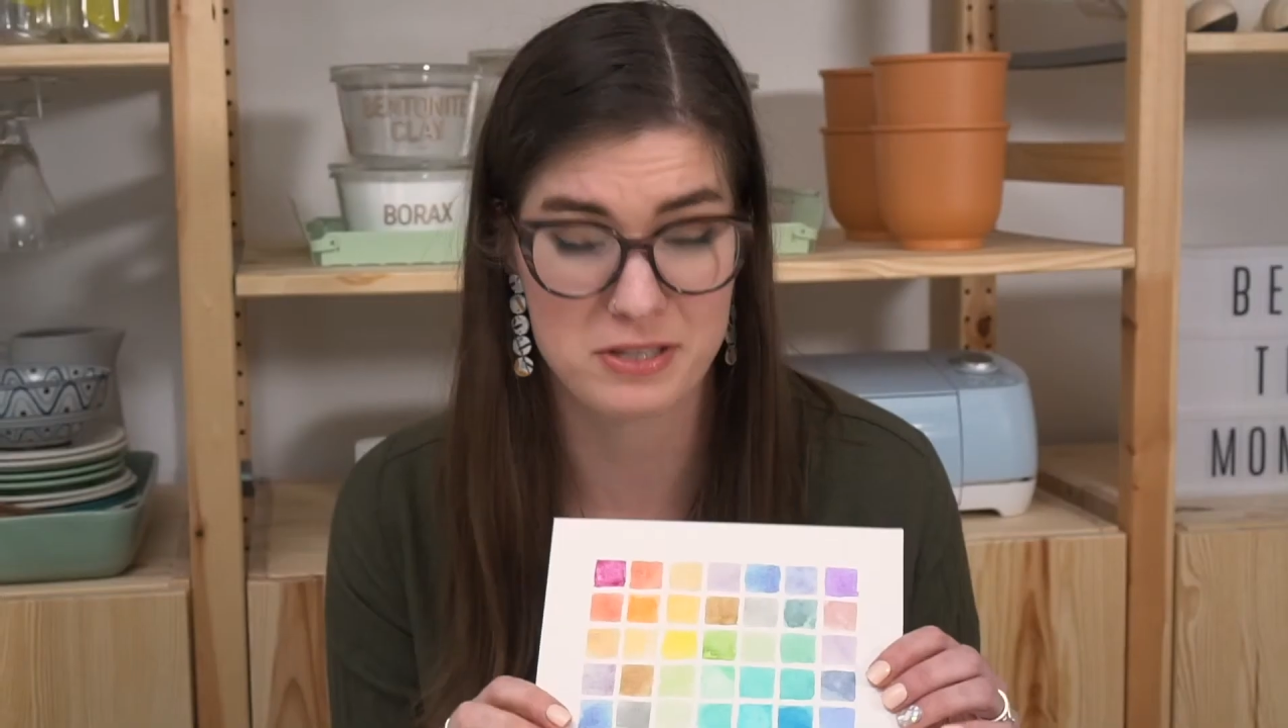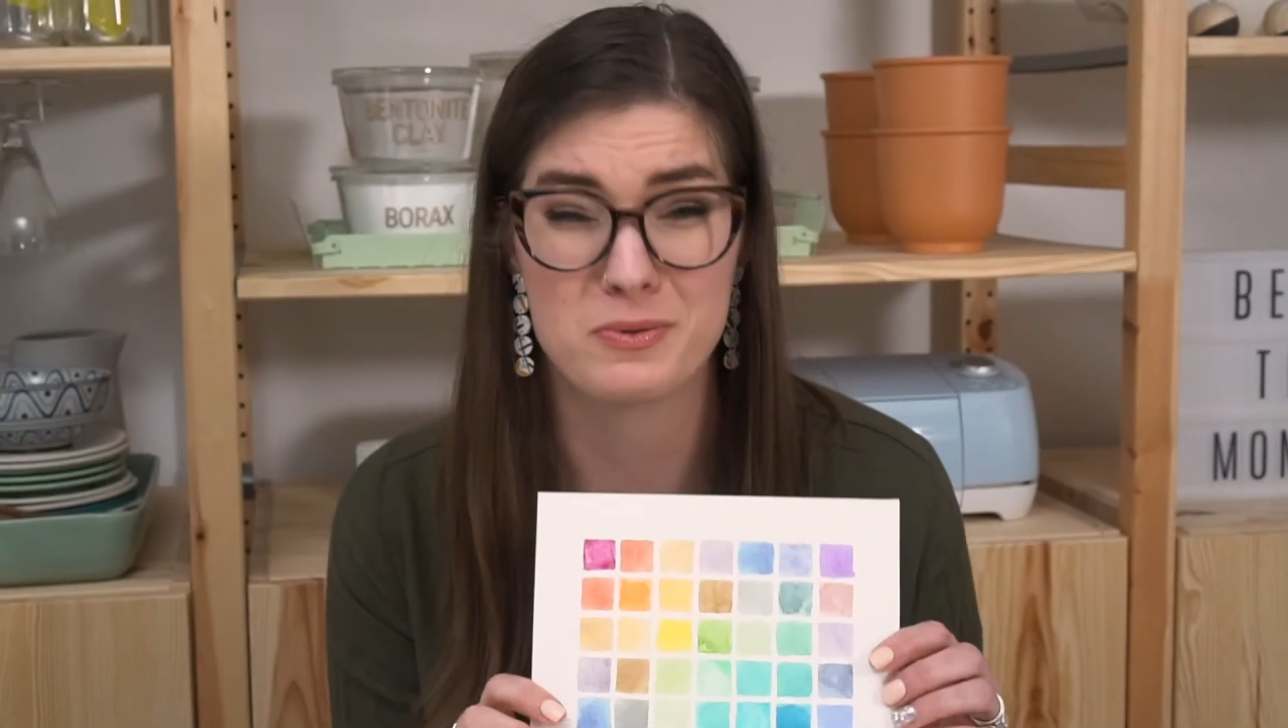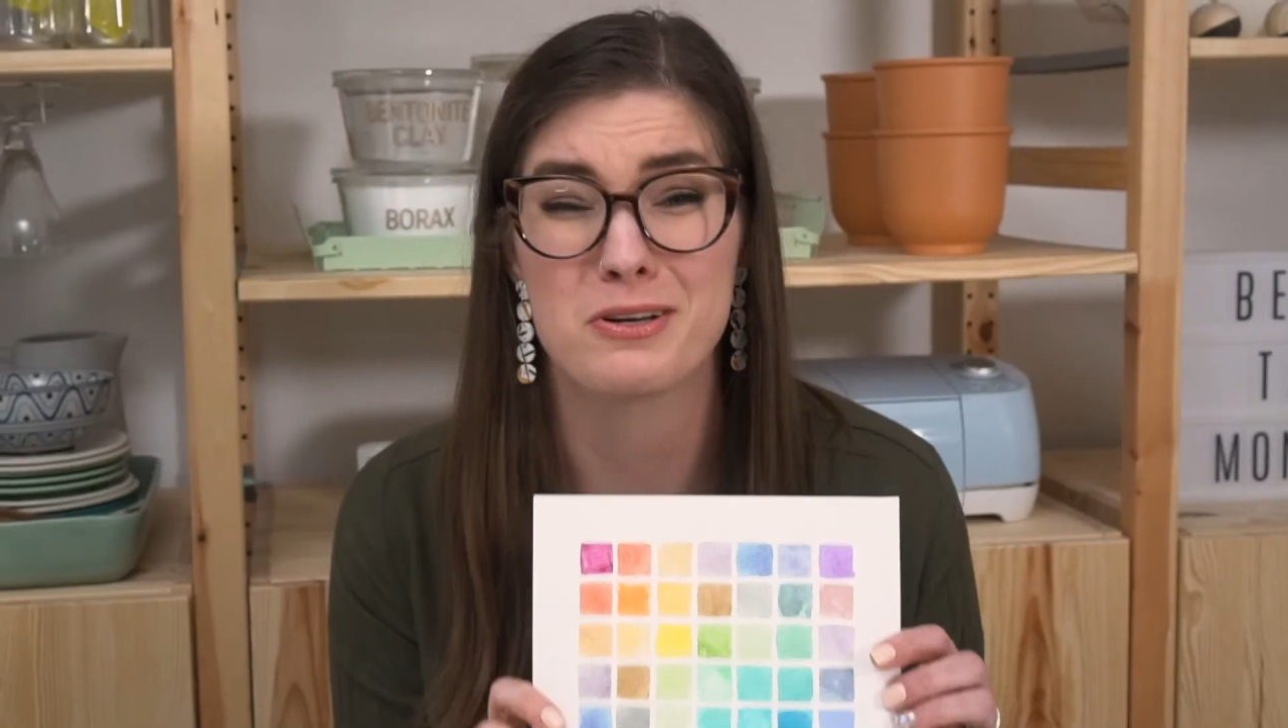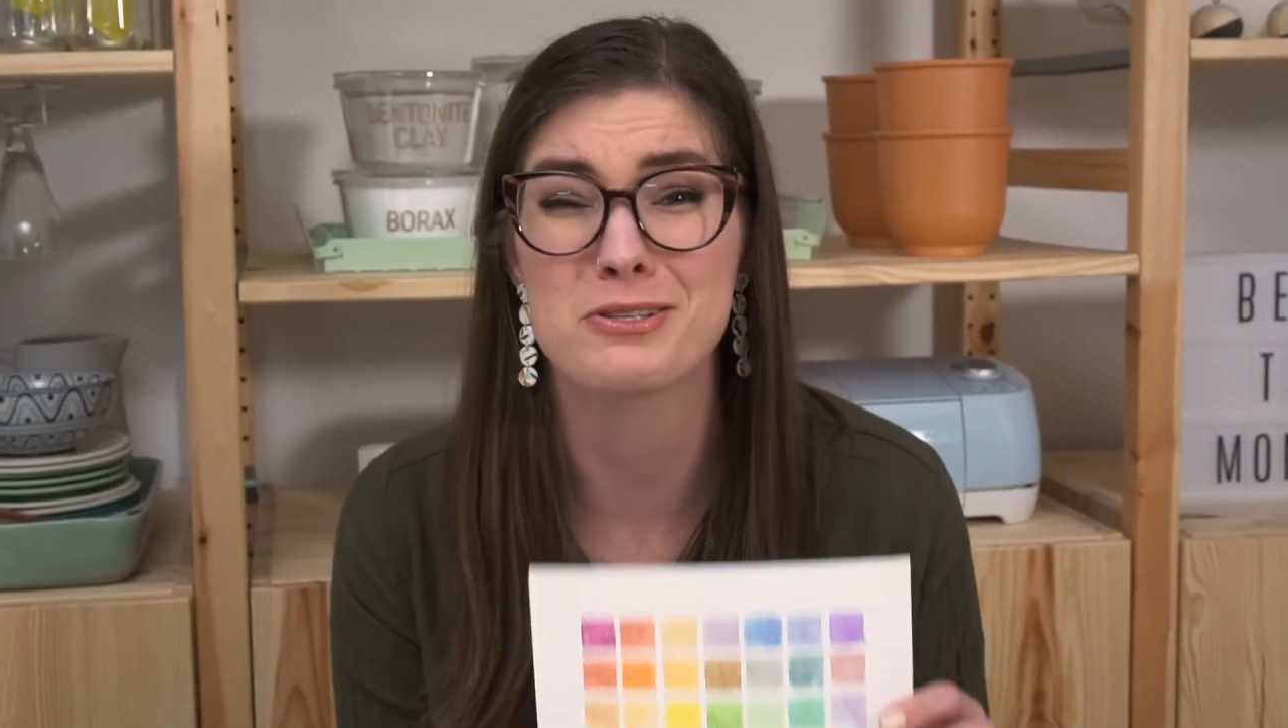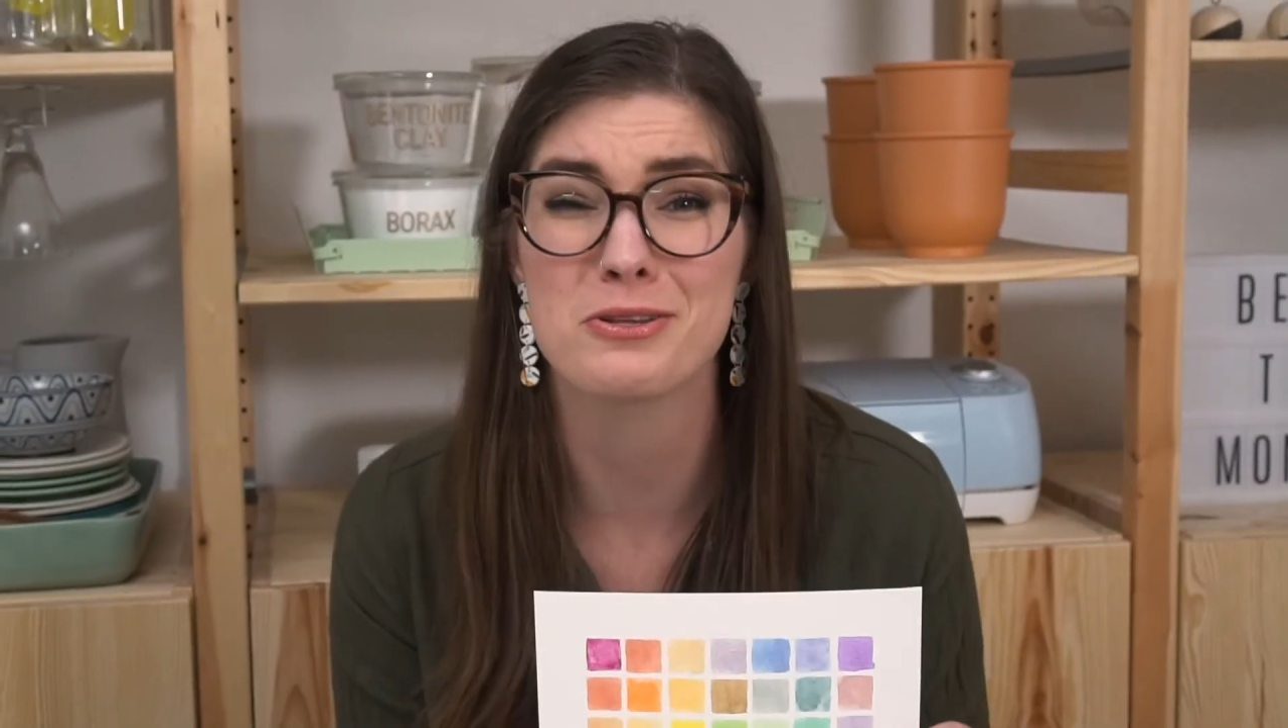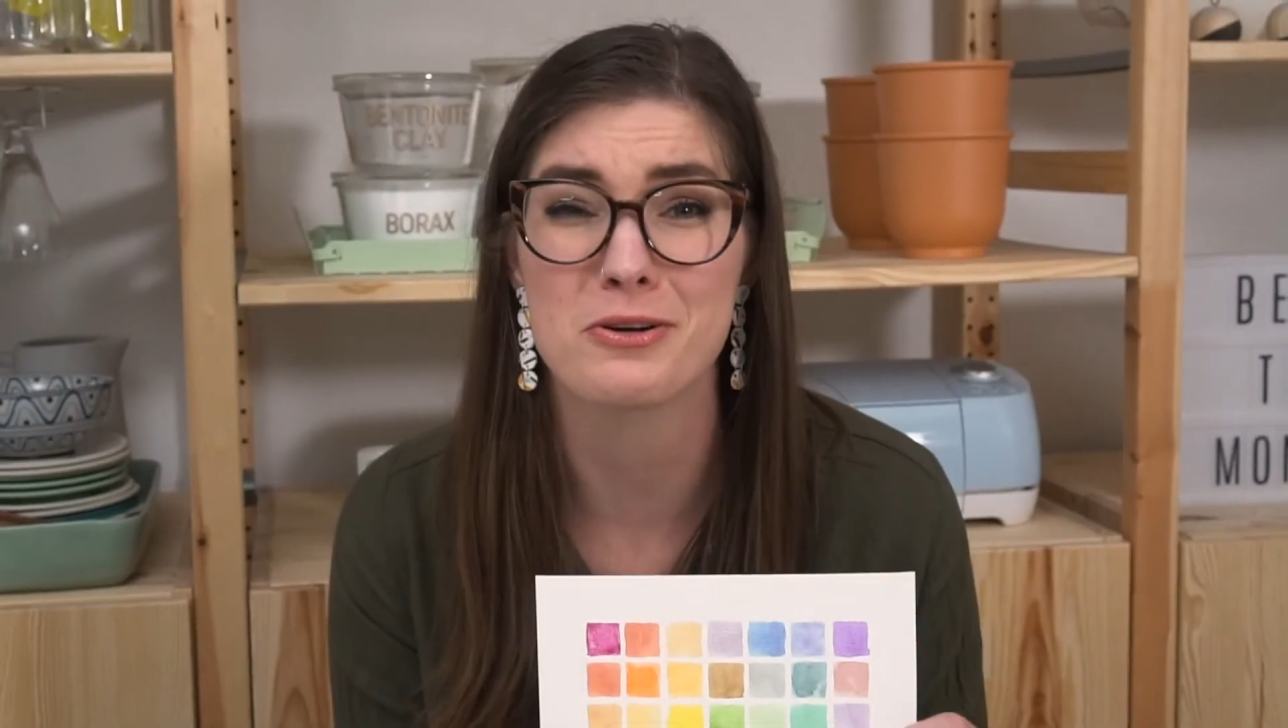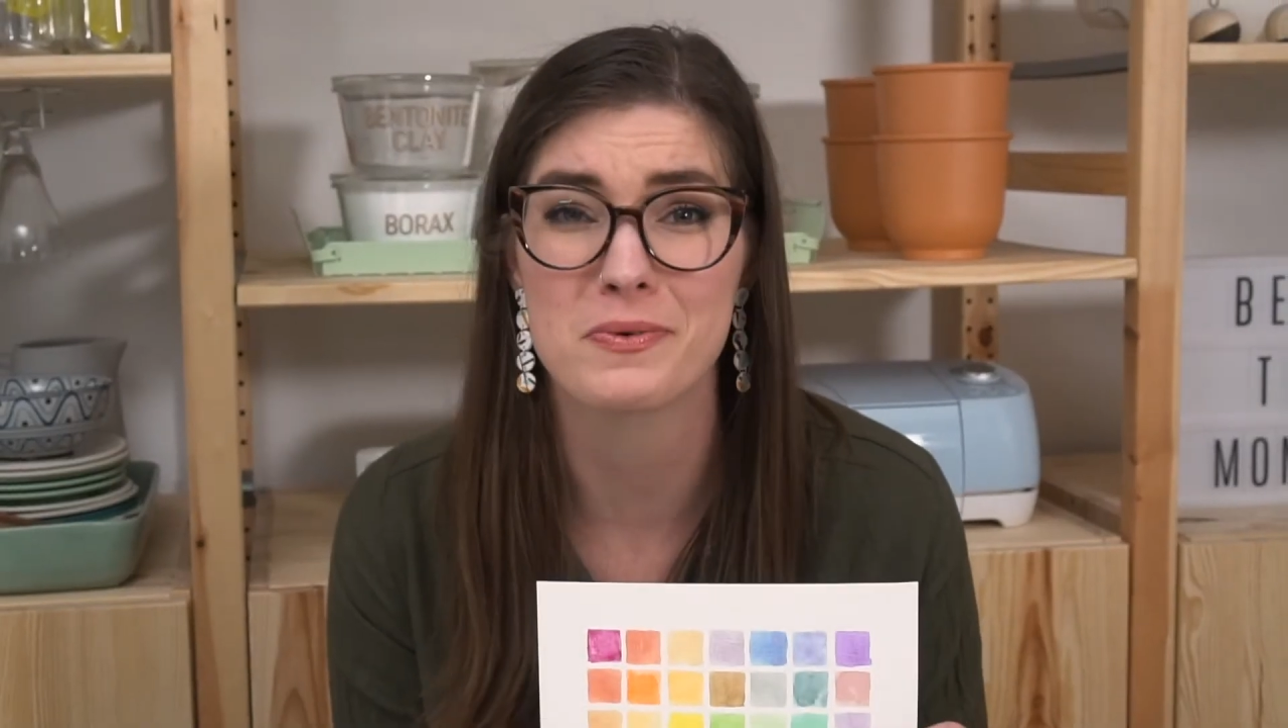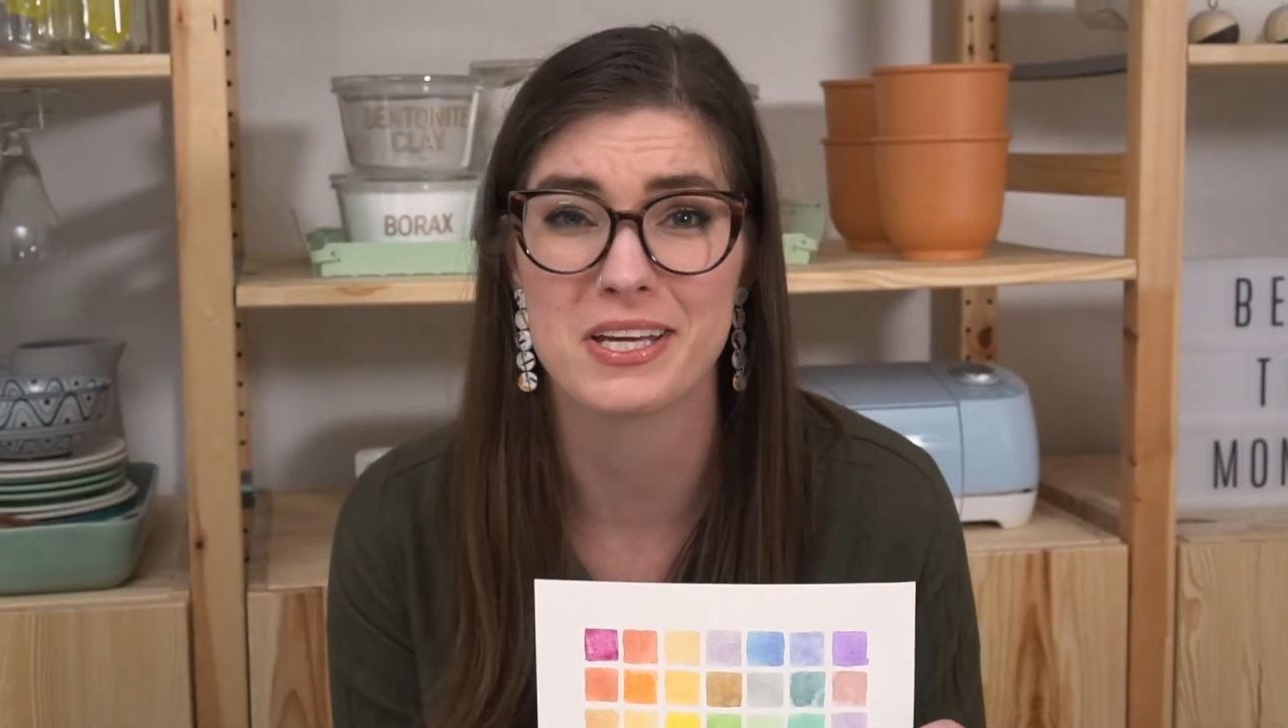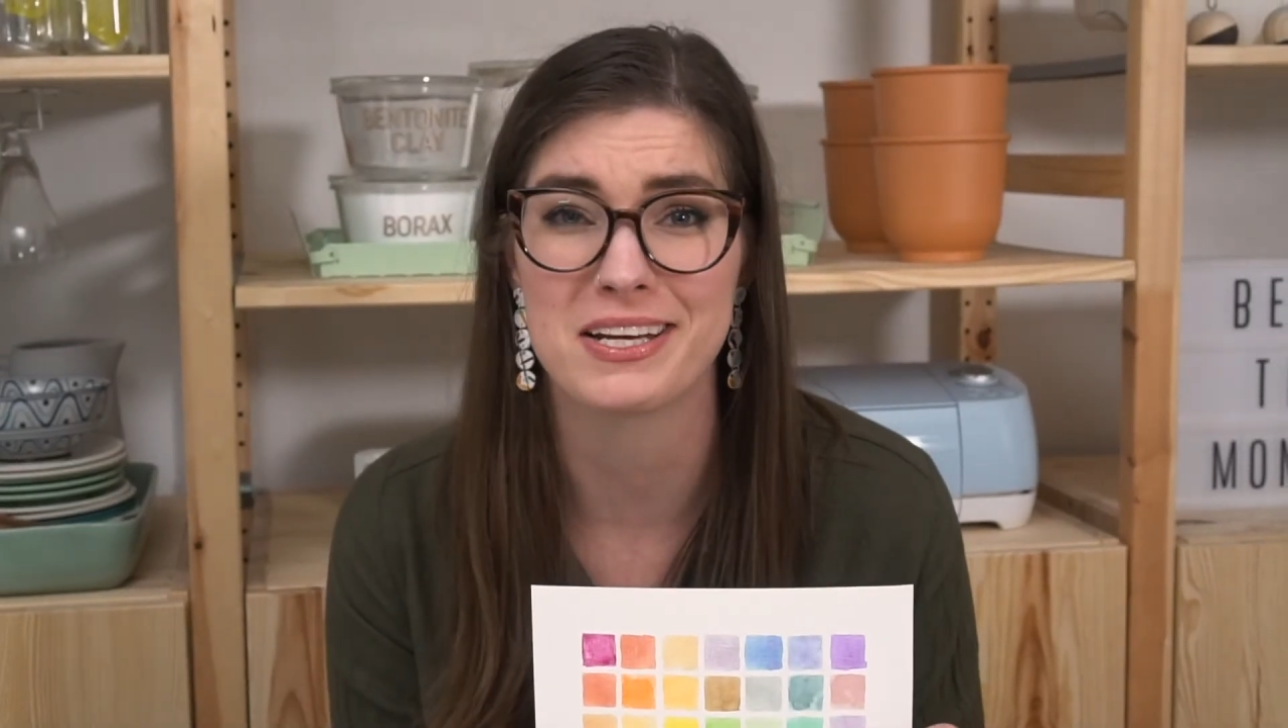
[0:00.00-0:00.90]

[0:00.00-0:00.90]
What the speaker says: this would also look really